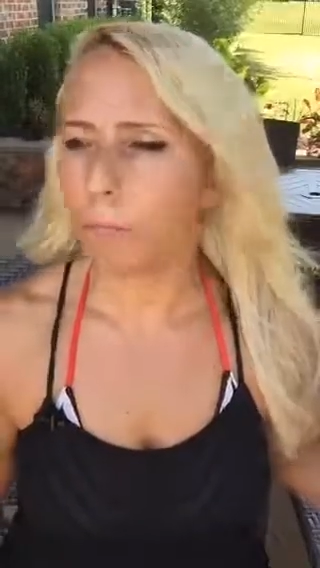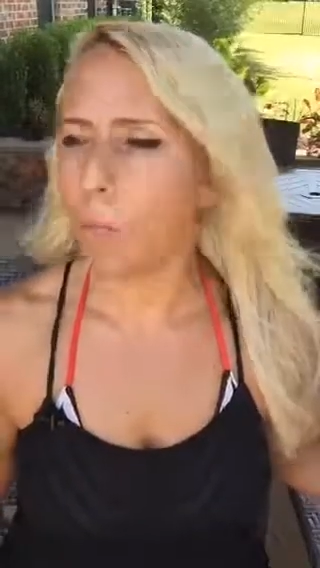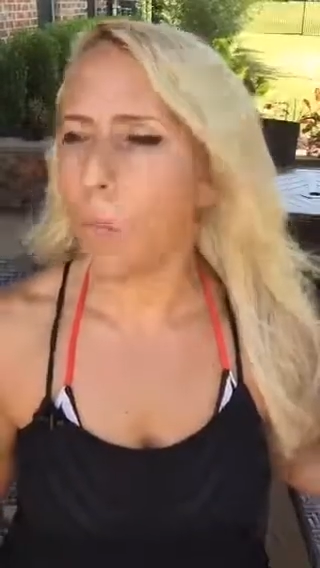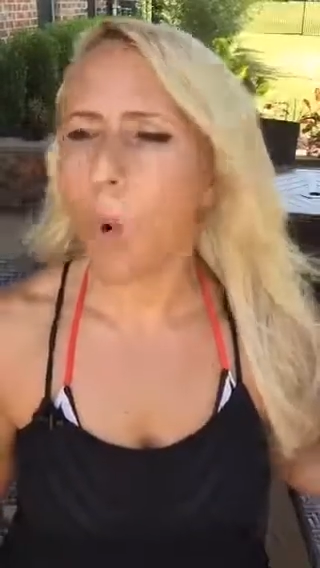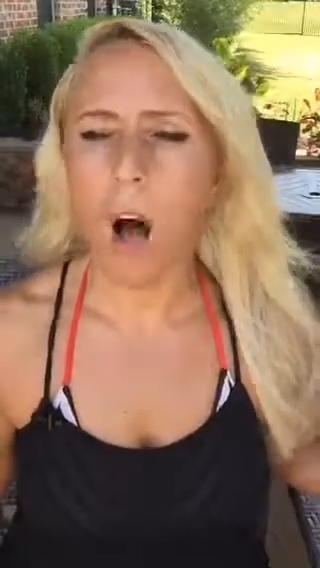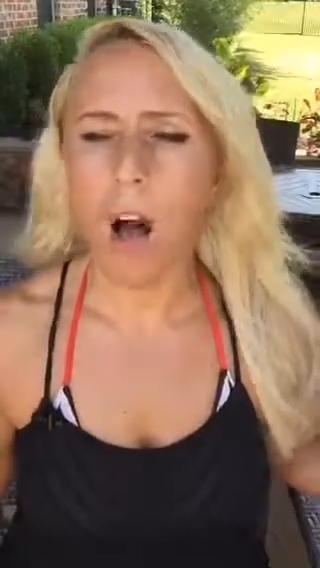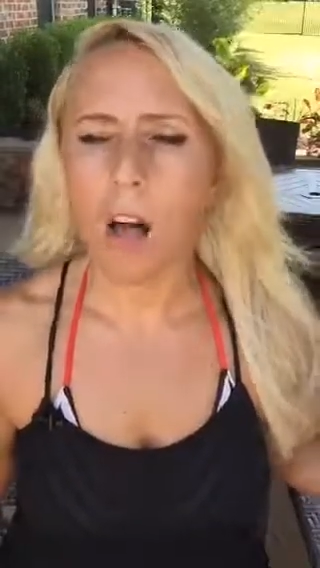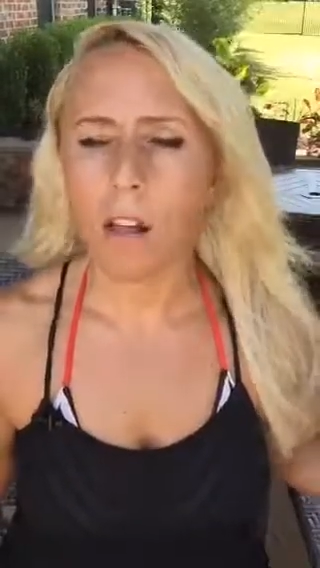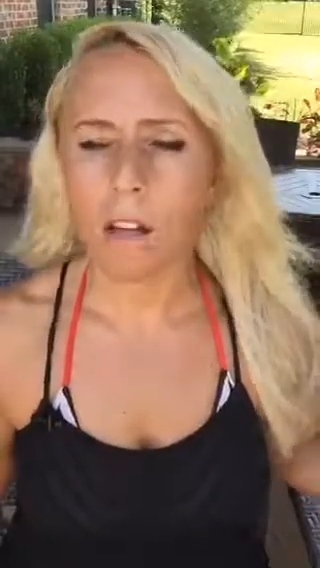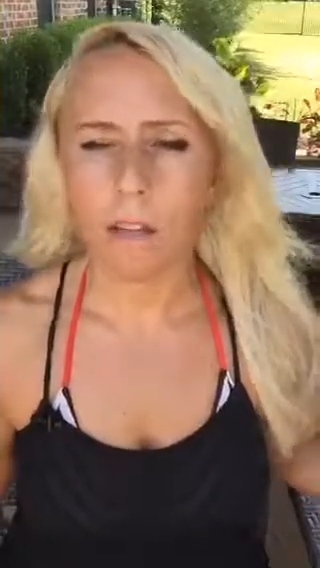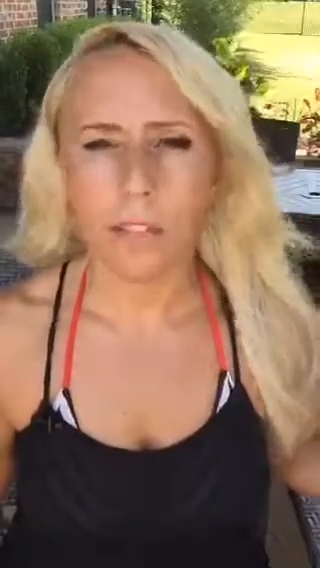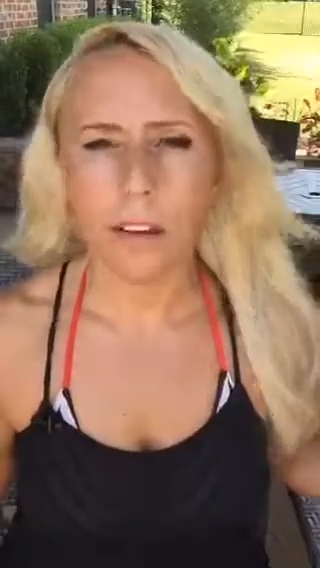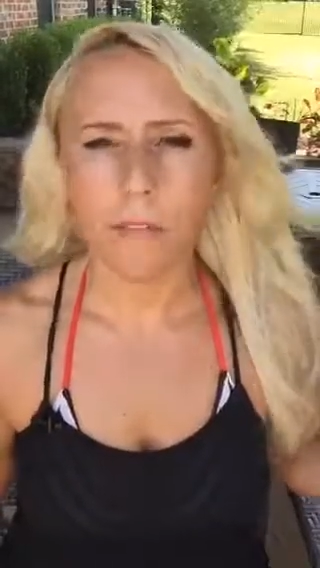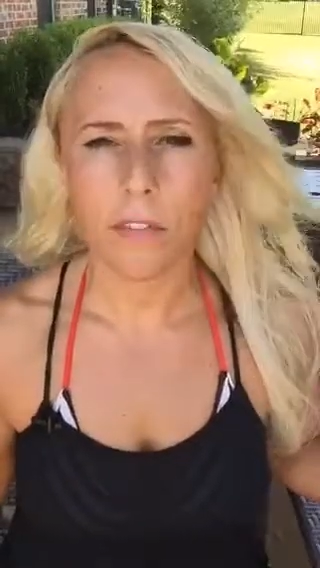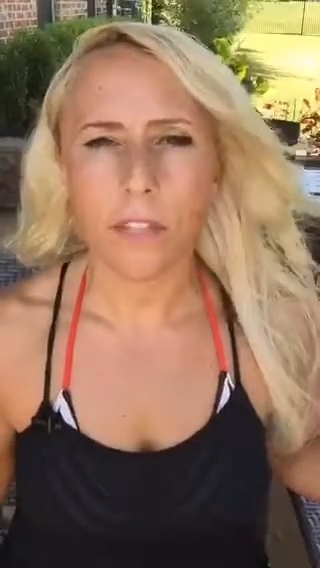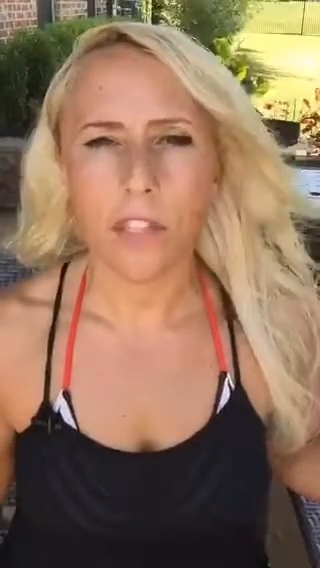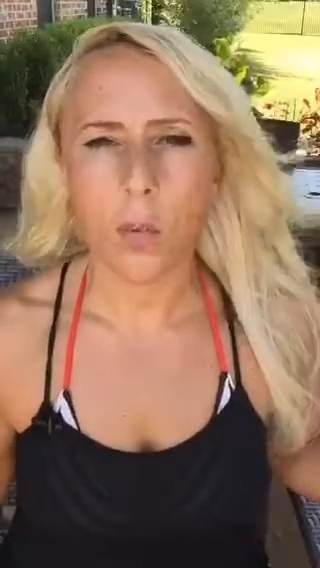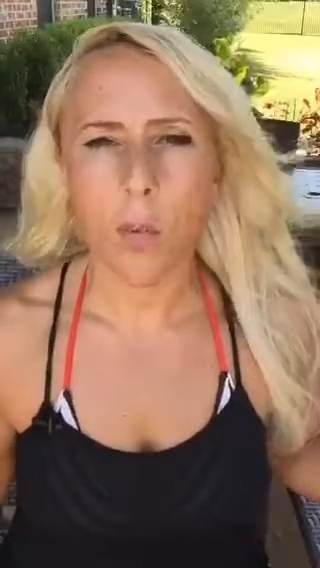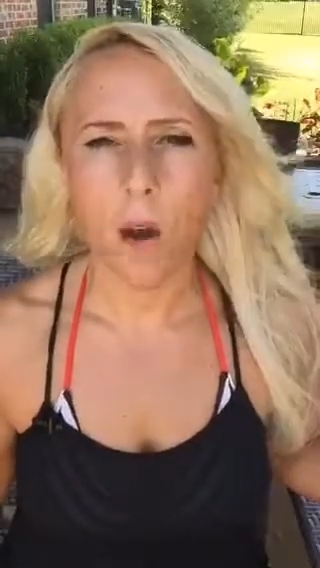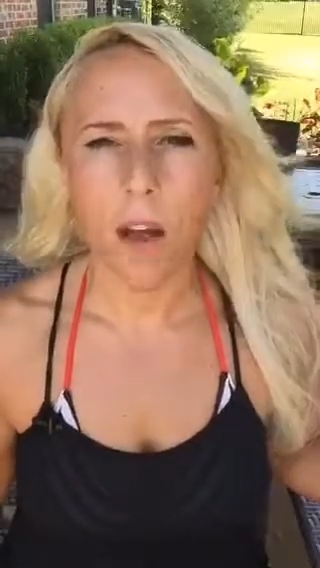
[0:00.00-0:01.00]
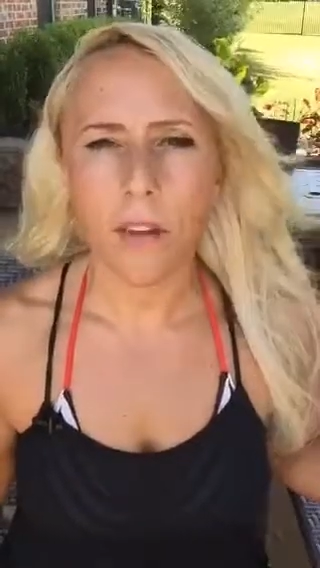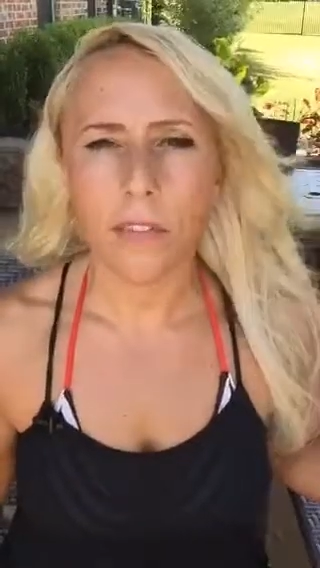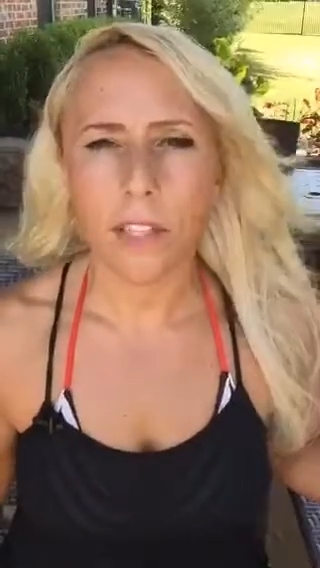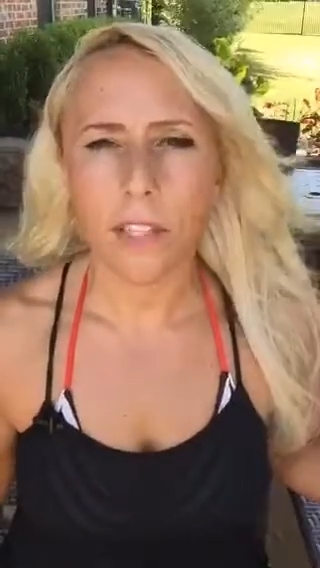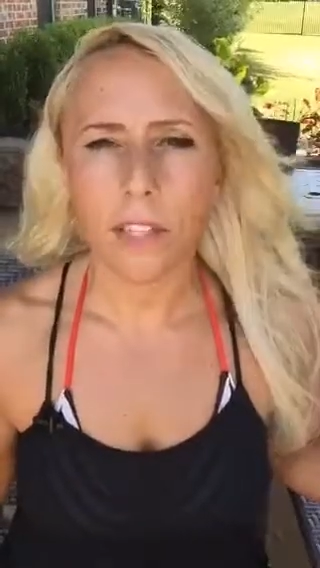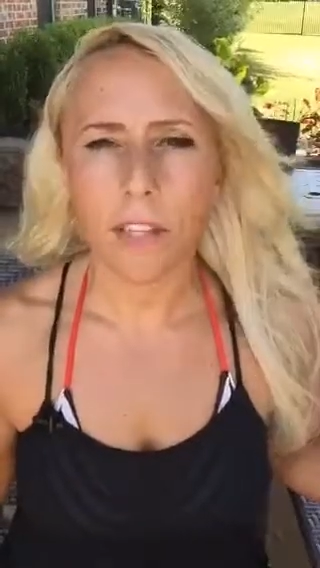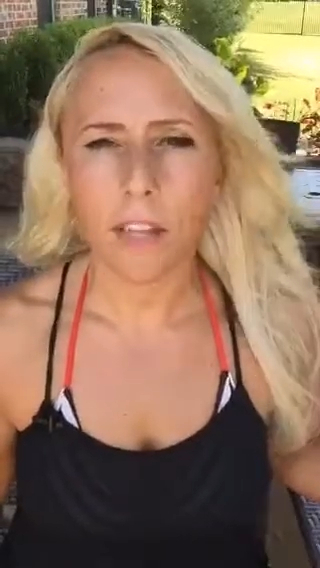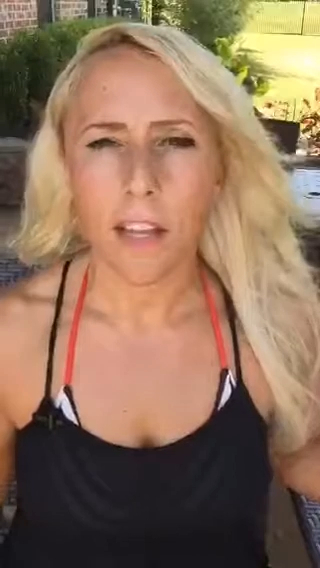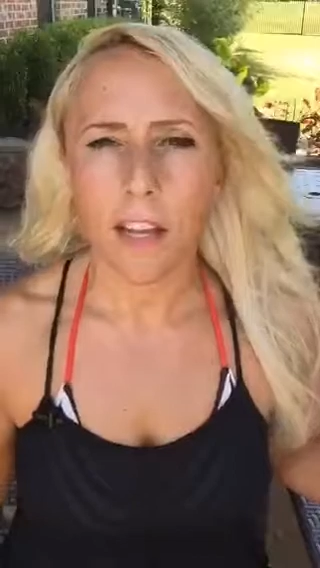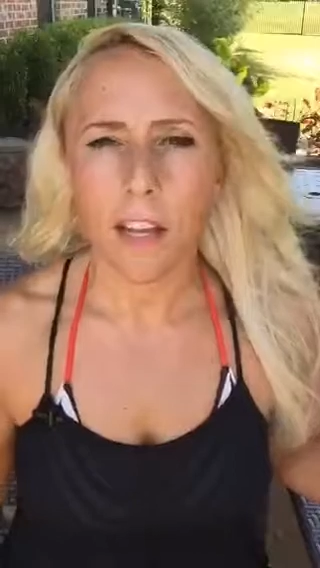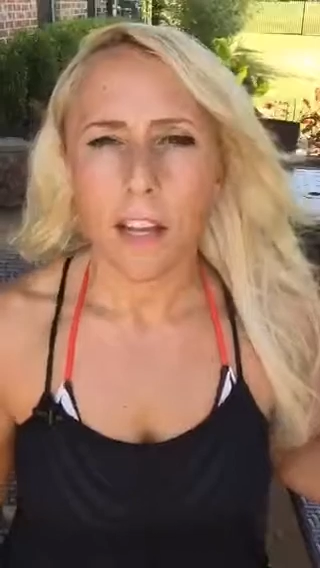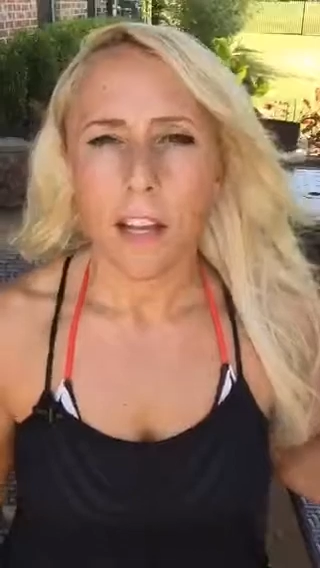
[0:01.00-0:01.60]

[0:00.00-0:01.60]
walls every so often.